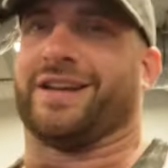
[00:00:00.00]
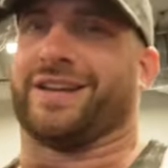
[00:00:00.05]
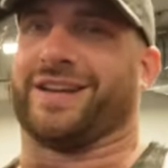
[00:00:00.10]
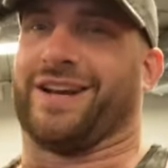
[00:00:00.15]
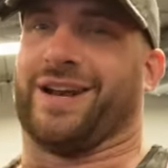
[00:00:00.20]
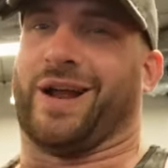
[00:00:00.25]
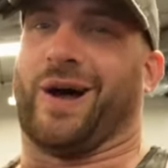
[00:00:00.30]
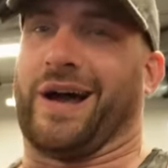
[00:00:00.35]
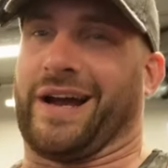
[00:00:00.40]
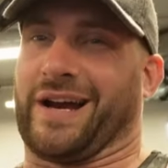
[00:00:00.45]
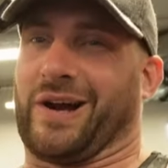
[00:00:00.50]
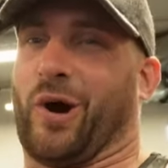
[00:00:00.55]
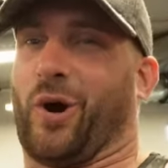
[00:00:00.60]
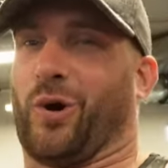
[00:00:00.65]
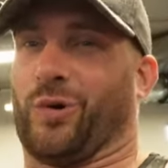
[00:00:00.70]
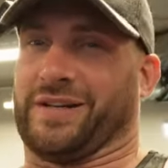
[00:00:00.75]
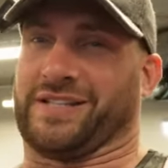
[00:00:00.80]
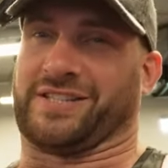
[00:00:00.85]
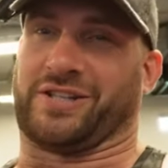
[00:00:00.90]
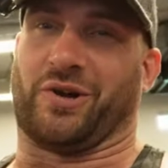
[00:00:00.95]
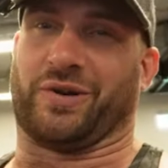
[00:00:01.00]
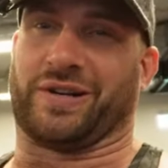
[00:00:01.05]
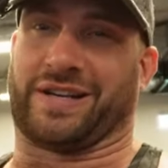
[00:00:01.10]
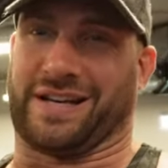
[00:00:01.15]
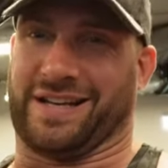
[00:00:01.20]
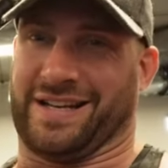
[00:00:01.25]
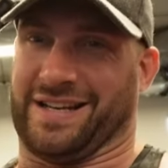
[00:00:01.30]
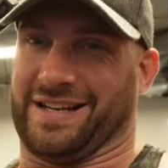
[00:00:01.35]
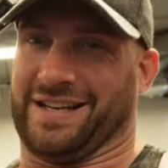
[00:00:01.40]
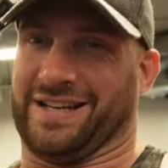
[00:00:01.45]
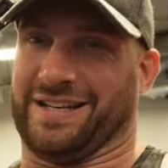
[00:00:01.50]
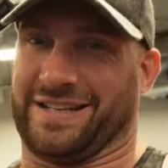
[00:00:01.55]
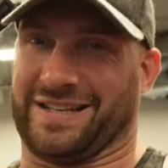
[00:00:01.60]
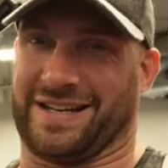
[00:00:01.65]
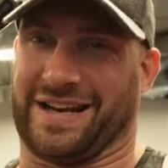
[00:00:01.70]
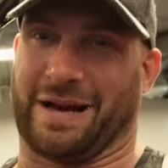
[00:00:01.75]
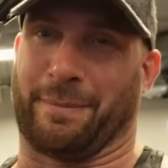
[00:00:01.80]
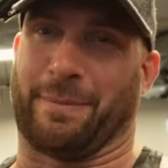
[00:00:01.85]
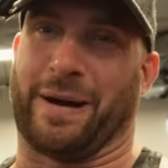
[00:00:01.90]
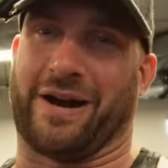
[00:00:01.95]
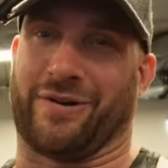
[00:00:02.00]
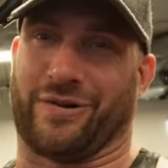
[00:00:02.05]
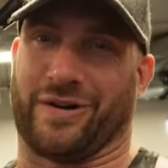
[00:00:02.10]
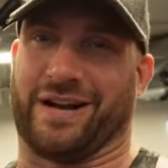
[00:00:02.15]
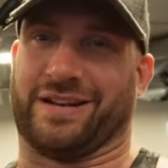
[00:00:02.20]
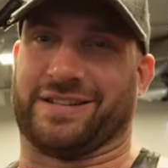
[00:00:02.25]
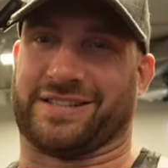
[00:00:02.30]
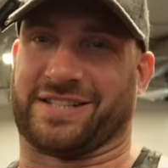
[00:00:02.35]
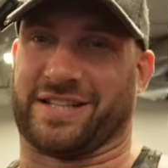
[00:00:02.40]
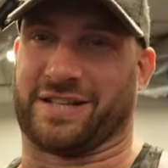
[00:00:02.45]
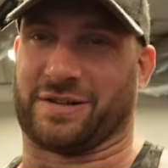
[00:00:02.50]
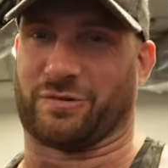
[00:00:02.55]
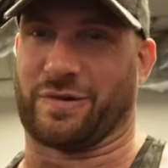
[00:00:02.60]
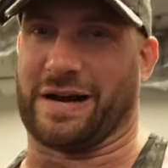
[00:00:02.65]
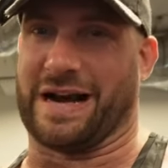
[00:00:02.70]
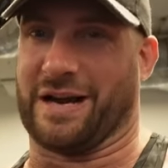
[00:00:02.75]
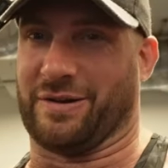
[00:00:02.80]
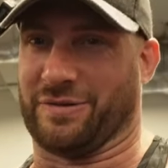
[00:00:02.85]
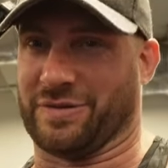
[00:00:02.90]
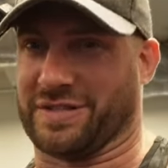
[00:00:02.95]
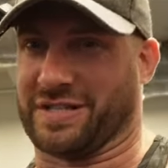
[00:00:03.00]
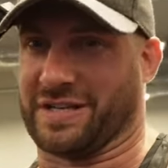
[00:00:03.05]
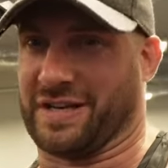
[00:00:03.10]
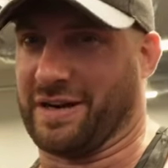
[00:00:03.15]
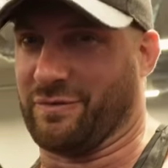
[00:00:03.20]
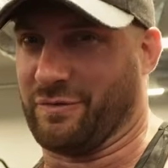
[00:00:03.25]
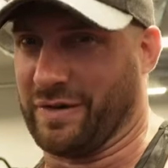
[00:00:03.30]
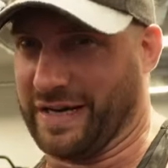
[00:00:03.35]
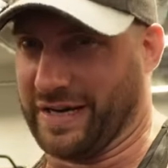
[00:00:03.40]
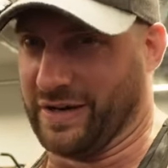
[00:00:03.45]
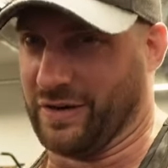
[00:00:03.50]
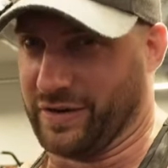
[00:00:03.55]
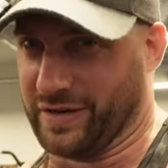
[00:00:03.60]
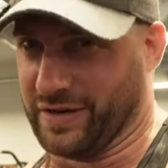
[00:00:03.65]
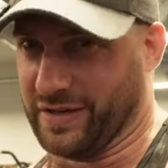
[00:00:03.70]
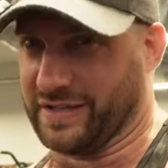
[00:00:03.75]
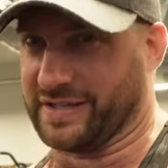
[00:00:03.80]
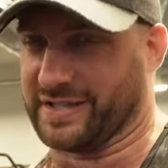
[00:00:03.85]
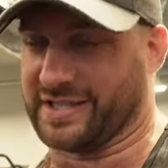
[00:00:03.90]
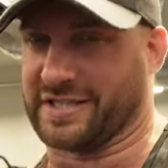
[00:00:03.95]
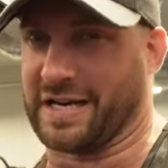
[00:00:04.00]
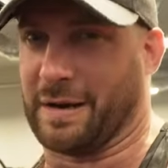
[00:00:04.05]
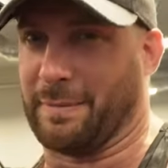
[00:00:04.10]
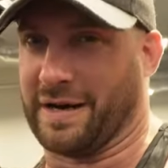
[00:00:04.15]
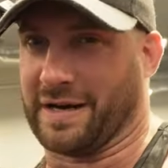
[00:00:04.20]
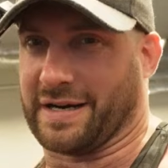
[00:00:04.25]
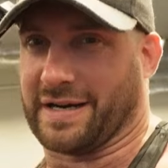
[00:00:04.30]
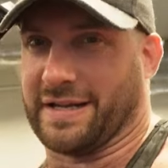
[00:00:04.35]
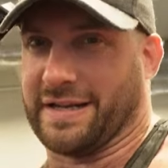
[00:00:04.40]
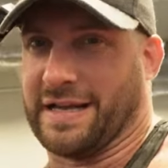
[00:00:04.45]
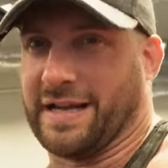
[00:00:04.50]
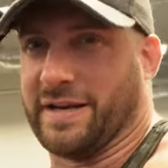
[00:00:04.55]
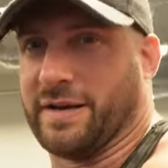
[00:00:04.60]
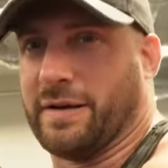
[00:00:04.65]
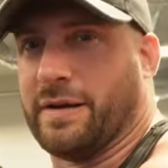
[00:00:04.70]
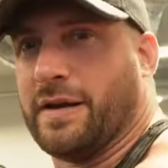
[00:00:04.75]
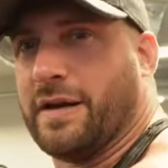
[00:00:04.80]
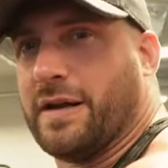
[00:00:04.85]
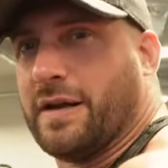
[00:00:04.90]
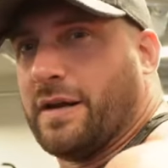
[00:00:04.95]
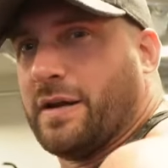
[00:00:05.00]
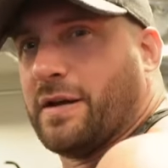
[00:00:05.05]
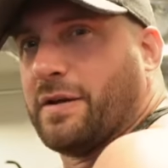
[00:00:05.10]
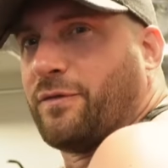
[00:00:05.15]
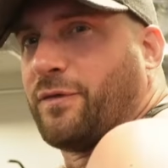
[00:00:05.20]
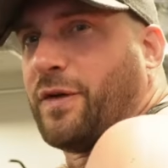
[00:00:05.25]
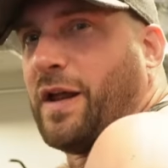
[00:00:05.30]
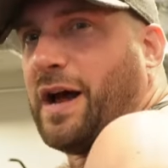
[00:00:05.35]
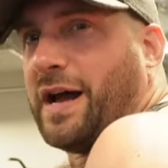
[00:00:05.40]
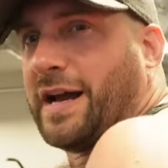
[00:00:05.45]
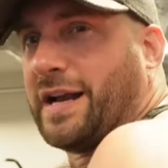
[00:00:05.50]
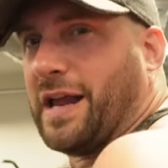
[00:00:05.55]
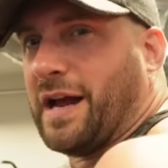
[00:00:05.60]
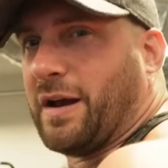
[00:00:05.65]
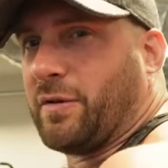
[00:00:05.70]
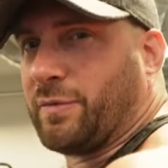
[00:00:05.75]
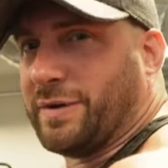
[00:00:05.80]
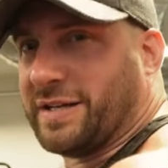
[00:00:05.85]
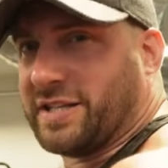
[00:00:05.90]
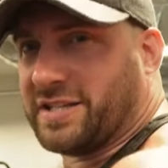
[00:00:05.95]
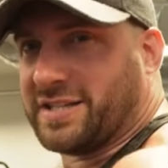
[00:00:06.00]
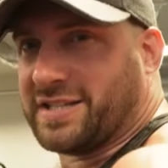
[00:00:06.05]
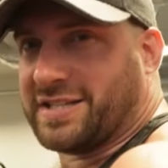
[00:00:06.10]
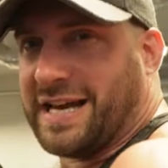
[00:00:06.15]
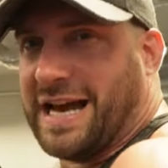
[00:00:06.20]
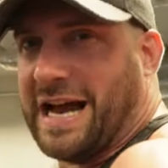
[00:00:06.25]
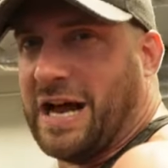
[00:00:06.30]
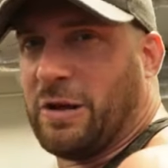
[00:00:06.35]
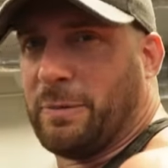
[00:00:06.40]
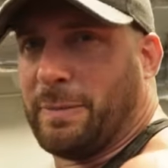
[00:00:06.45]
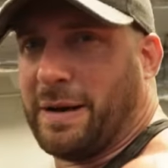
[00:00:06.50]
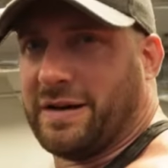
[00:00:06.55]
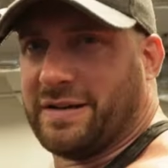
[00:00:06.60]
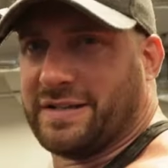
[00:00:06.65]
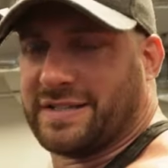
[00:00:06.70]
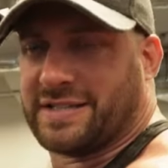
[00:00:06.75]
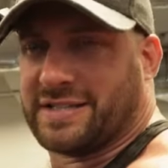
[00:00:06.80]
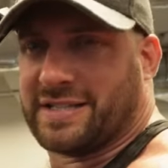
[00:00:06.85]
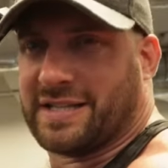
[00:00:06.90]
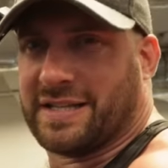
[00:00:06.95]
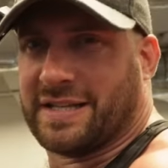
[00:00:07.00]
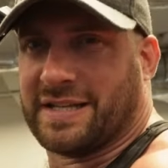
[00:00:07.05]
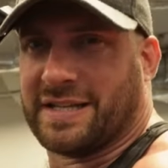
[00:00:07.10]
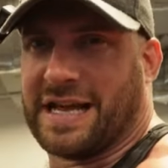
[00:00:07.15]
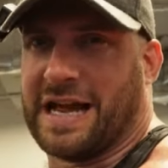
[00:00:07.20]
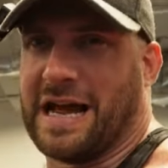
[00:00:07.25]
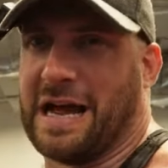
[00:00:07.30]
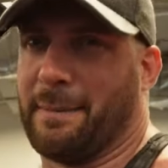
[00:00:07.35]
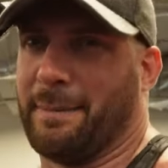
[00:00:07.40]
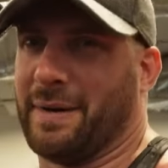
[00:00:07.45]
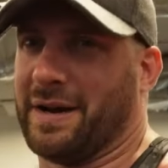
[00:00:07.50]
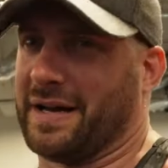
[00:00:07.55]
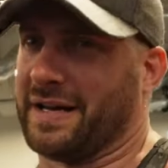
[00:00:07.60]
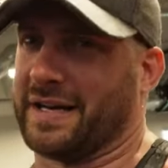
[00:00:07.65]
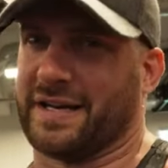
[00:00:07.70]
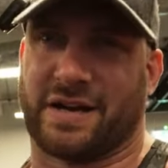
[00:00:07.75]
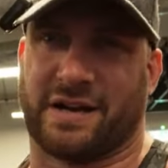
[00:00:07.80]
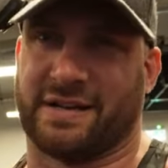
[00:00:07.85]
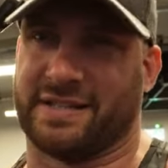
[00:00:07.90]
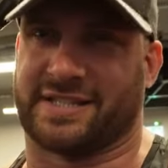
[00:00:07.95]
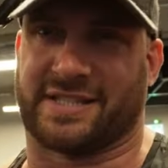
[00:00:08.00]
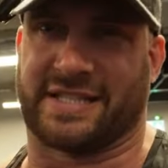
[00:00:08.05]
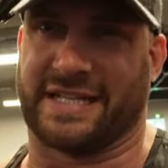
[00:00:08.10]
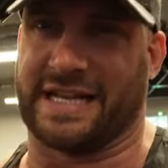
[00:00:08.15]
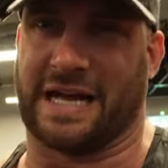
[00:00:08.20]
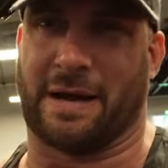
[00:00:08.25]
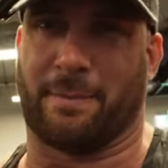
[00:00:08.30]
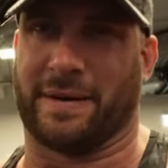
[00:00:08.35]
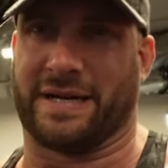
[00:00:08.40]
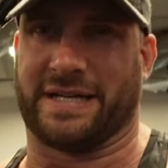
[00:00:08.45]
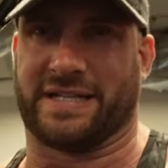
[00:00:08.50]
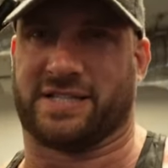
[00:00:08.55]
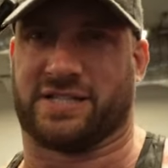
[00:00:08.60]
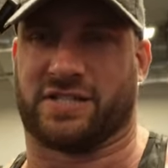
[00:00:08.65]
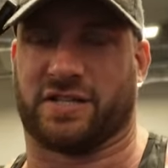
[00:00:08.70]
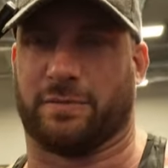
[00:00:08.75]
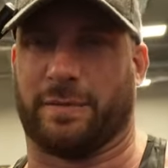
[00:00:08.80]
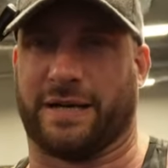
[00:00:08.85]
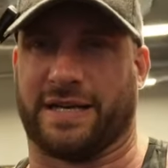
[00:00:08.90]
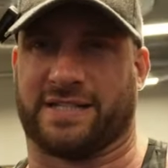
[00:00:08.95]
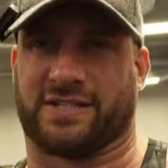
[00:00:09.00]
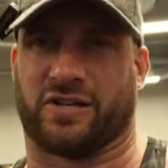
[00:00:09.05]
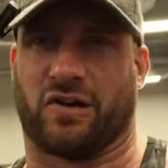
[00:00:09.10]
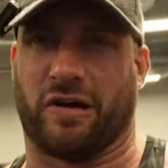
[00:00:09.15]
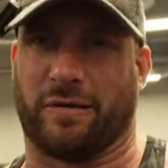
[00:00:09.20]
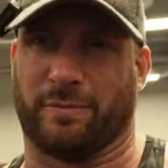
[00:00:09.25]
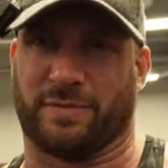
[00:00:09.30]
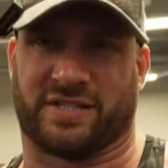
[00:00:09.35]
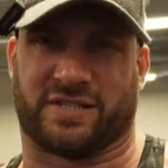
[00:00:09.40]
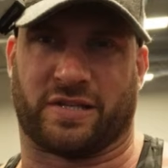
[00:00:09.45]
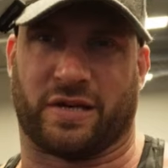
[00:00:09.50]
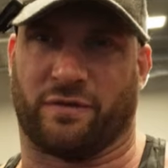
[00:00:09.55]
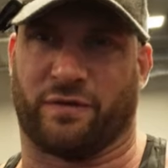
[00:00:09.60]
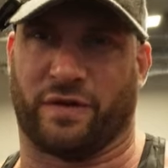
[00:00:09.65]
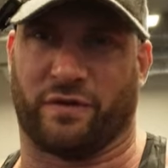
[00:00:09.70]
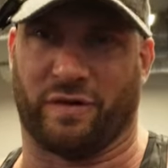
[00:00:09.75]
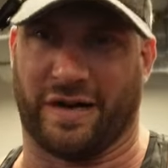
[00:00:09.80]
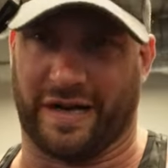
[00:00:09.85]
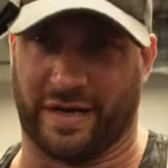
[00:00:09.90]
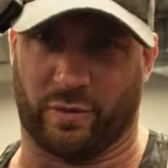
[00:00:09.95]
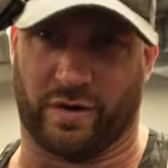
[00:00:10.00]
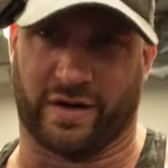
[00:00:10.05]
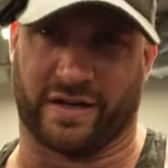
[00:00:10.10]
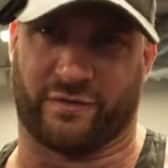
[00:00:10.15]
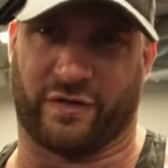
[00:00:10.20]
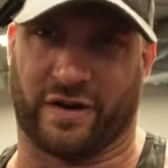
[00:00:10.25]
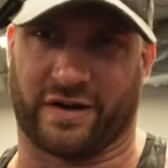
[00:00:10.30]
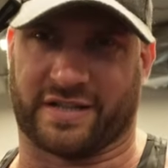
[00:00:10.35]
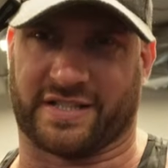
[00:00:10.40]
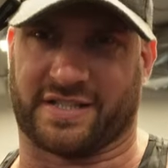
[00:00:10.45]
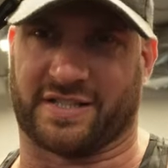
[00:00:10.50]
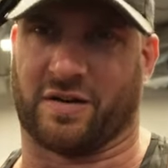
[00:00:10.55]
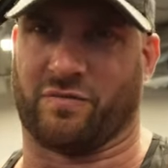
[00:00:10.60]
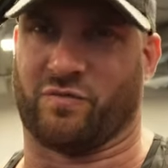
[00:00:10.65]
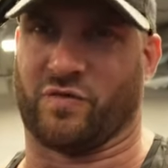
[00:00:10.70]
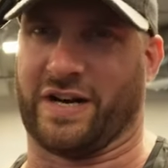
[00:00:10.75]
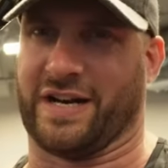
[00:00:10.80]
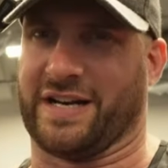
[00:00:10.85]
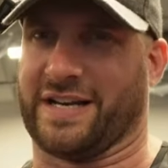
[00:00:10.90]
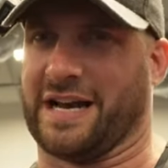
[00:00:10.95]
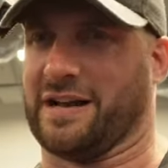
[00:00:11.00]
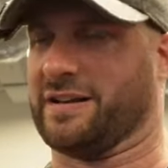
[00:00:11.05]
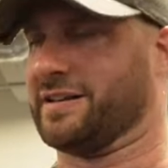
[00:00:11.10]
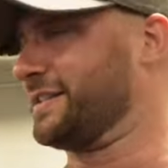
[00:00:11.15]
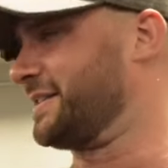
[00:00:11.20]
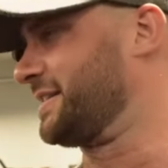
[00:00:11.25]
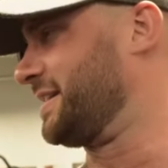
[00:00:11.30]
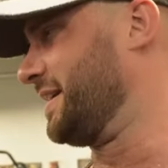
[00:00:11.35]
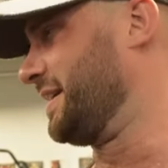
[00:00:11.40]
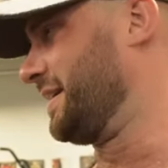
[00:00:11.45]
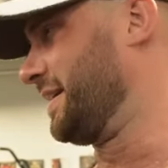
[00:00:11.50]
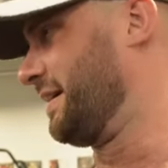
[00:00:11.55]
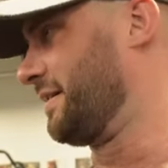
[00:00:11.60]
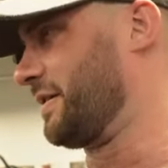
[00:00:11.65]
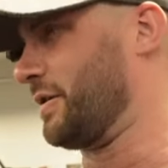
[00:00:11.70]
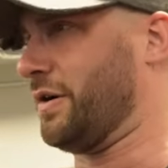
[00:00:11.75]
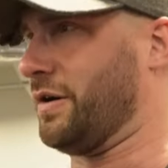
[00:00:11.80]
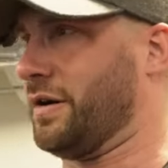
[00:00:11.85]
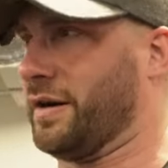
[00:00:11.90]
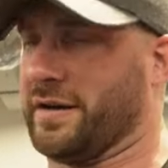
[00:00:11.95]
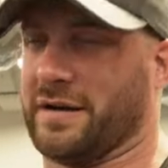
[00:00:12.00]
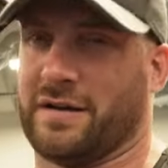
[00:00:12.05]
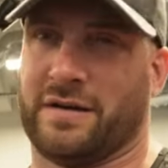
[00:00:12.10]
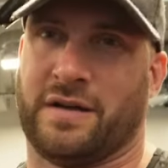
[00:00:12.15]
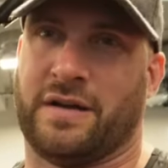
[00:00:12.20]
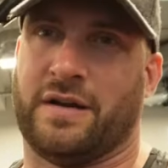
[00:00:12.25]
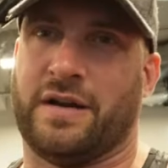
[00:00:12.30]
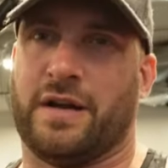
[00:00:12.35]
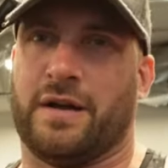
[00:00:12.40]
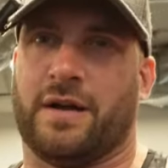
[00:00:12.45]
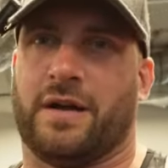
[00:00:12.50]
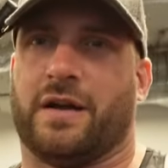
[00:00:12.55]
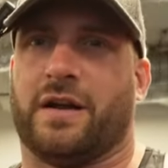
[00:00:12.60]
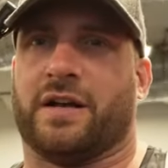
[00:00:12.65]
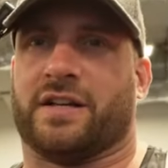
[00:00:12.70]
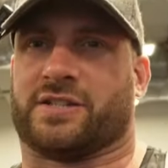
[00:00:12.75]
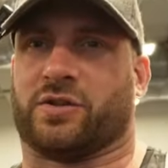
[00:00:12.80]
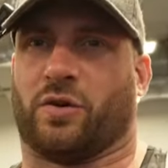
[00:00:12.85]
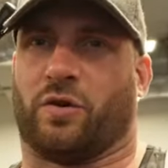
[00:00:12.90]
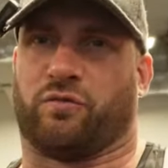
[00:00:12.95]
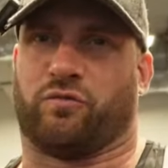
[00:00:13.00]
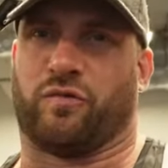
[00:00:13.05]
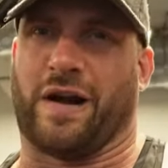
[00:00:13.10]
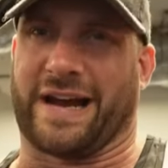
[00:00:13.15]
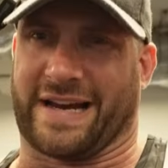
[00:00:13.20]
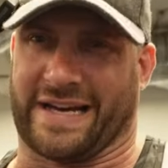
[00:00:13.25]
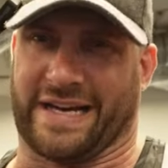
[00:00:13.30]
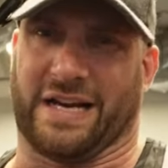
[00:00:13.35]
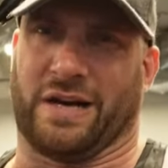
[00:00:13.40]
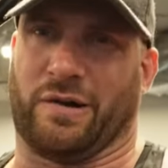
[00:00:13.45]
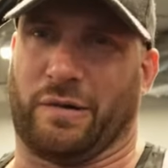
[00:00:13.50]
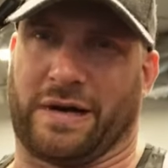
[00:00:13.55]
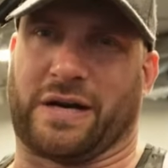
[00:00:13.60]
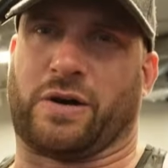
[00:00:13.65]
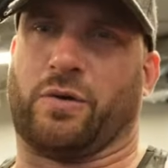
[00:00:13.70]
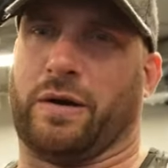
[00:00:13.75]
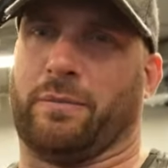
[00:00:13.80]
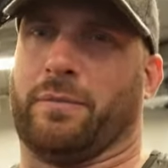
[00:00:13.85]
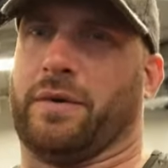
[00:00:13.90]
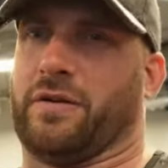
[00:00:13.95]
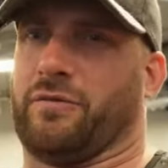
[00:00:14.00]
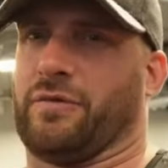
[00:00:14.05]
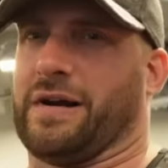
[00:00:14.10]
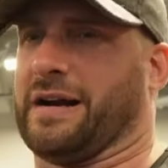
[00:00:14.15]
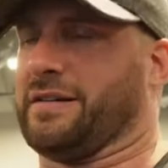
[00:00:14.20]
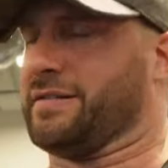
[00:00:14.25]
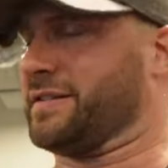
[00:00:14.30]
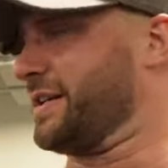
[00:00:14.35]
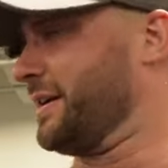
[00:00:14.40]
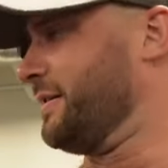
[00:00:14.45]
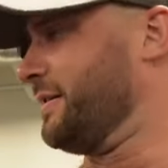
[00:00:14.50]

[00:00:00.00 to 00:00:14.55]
you're lying horizontal, like parallel to the ground, like really on your stomach, and then fly like with just your elbows there, but you don't see that piece too many times. So if you really want to focus on rear delts and you've got a sort of regular equipment around